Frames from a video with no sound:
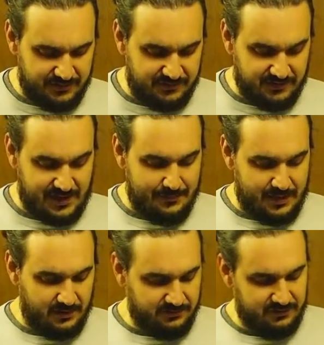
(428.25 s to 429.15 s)
This is a lot
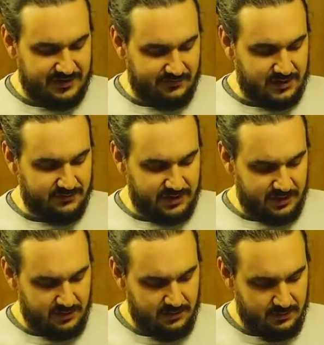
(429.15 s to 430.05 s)
better. So you just have a lever
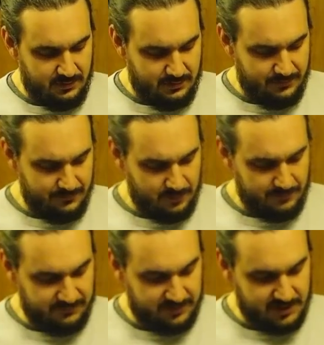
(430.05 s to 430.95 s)
here. Oh,
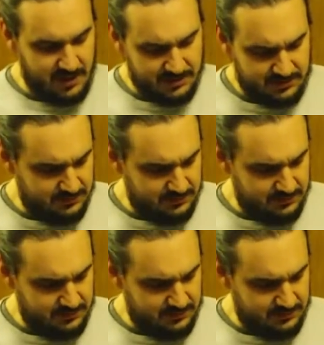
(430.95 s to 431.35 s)
it's already cocked.